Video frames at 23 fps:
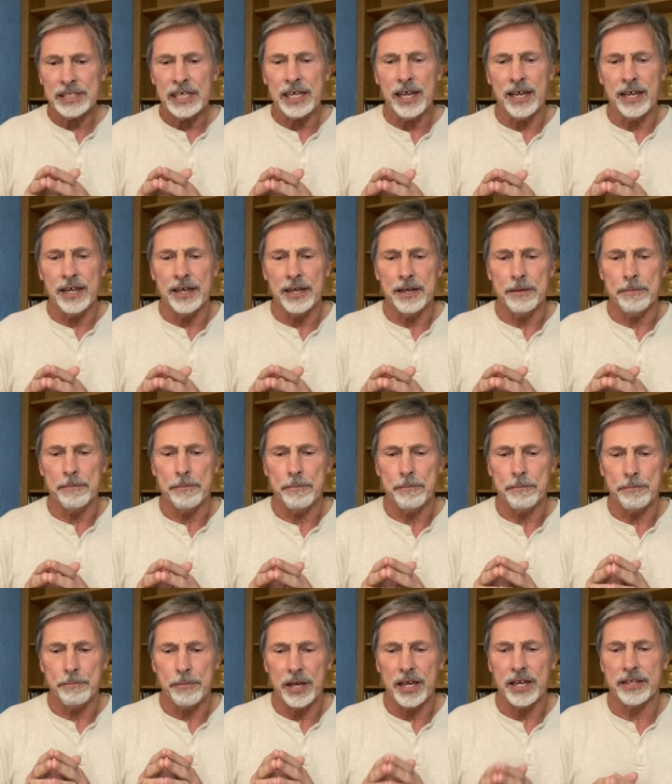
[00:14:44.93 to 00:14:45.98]
Um,
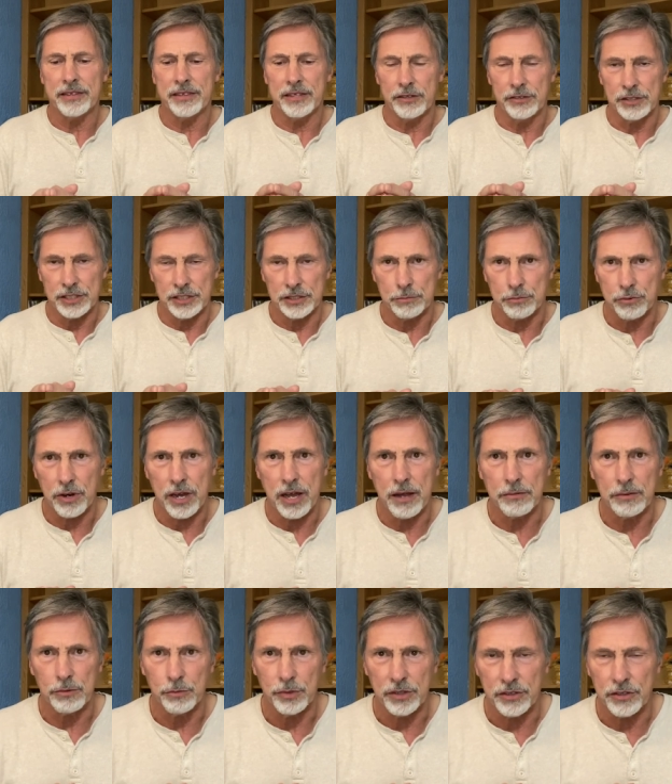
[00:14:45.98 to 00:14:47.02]
but there is a
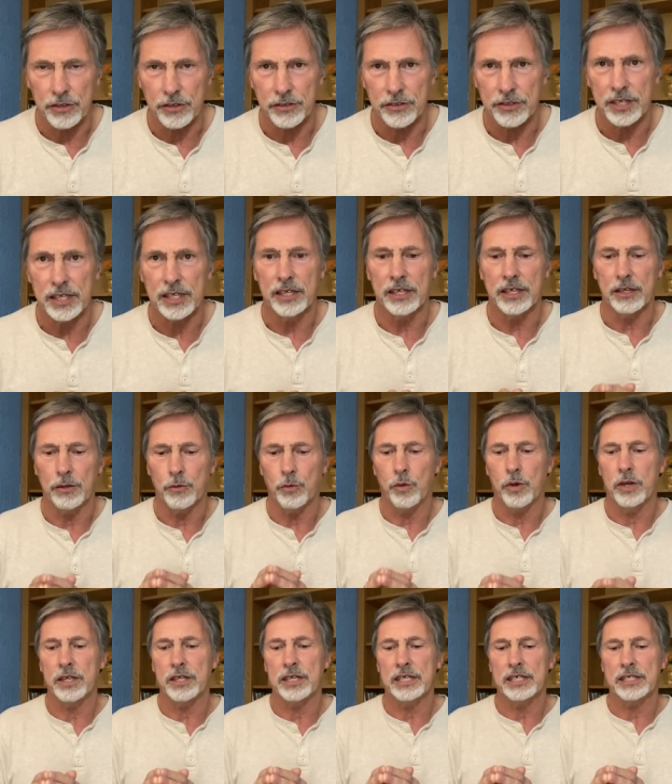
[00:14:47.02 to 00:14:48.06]
problem with her thinking.
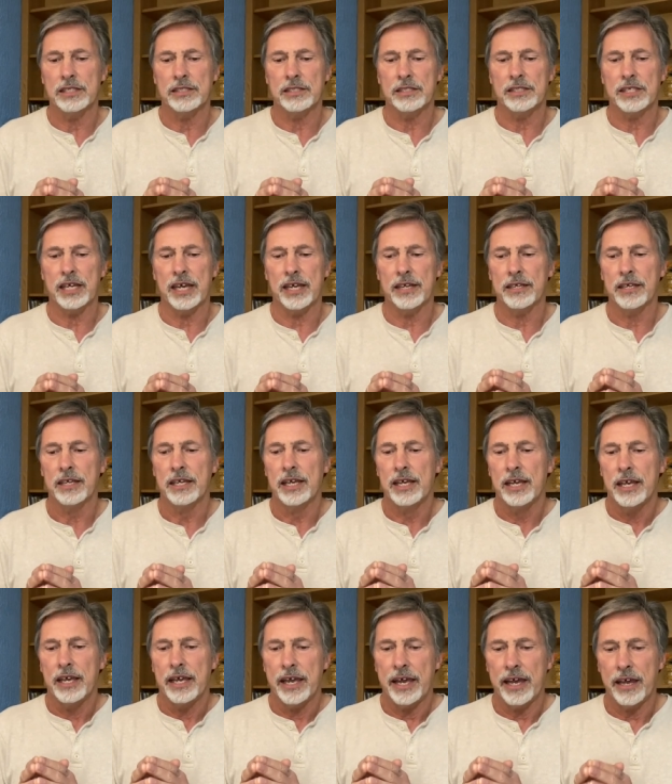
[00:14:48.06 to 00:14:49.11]
One is that
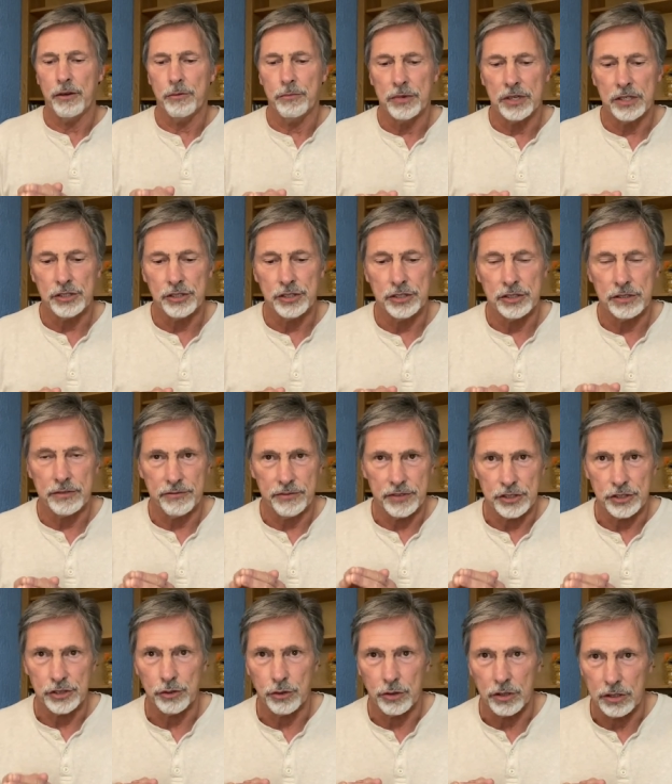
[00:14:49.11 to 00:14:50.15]
how much
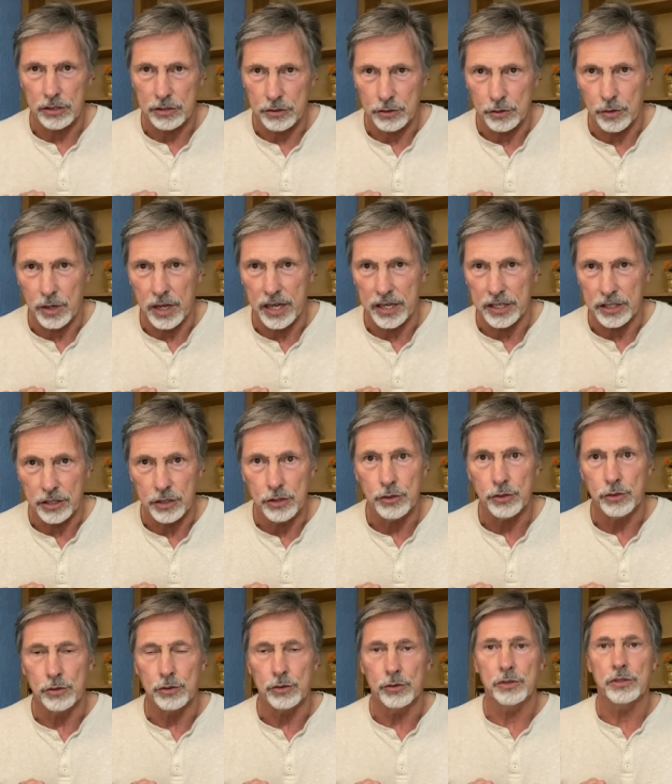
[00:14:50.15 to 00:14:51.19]
fish oil do I
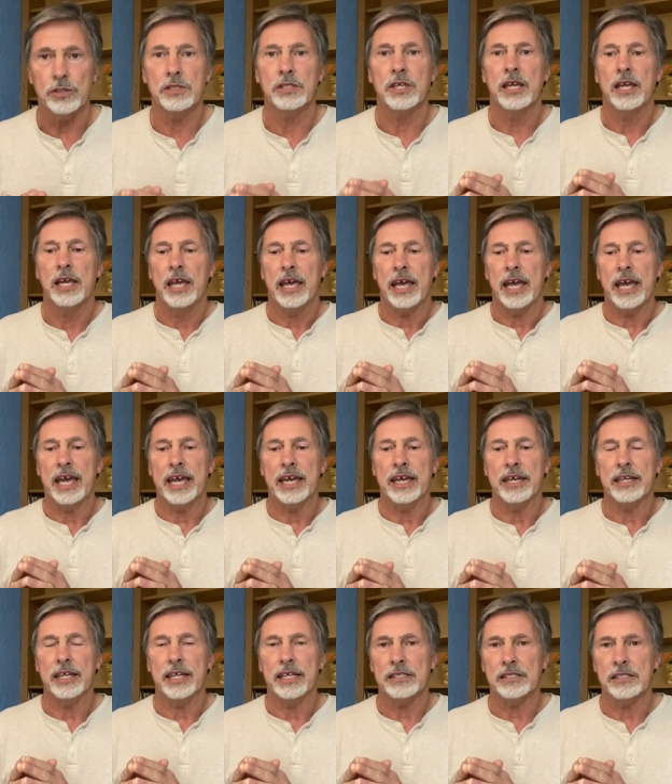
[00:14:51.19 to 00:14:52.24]
use? and
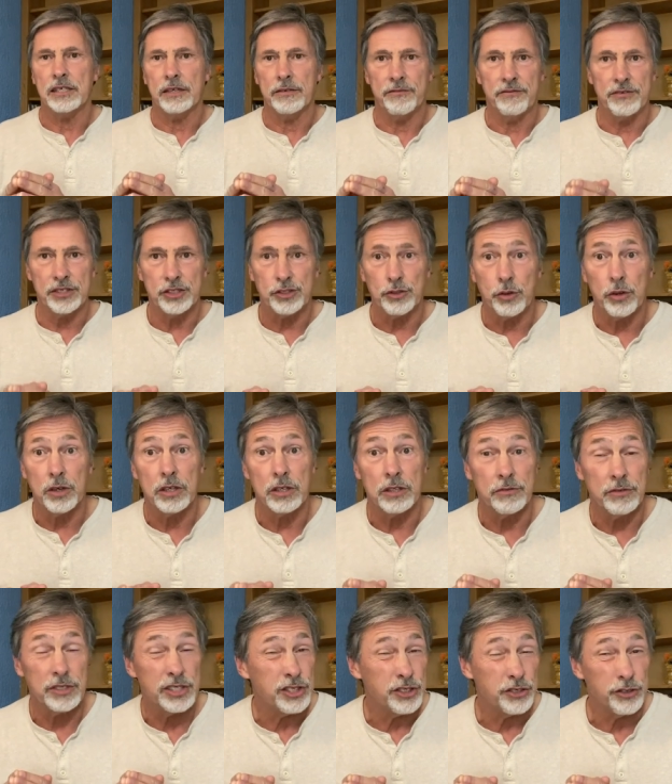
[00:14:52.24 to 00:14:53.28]
it's uh, fish oil. The
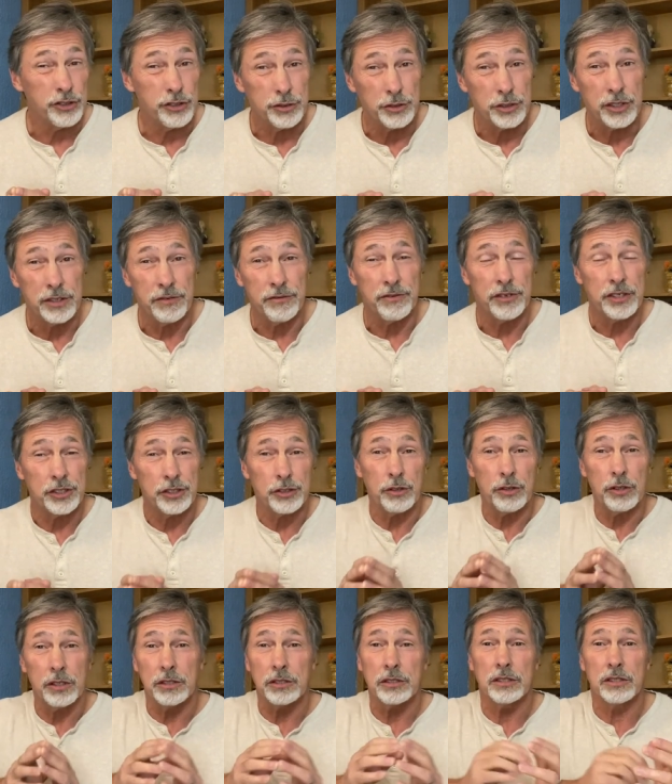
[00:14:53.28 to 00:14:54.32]
reason you're using fish
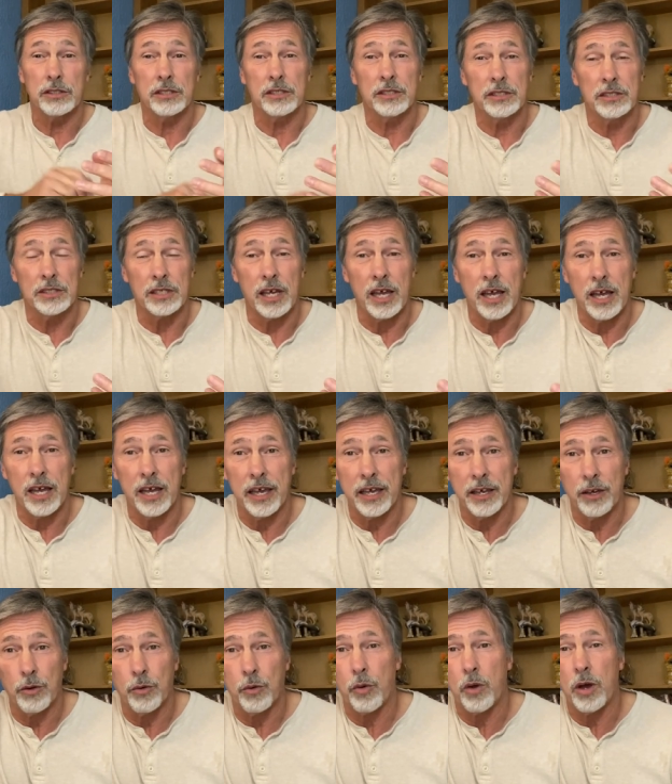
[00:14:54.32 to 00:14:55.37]
oil is because it's a high
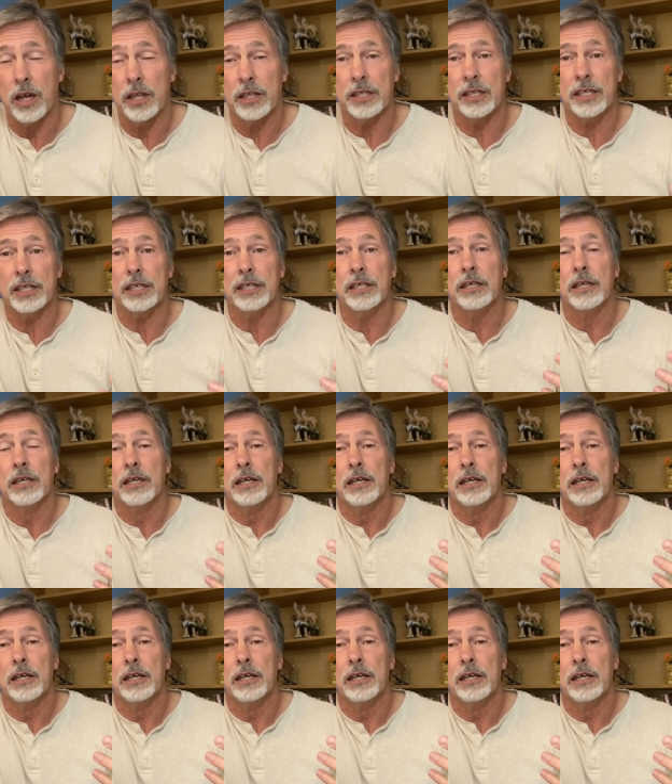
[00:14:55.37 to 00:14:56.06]
quality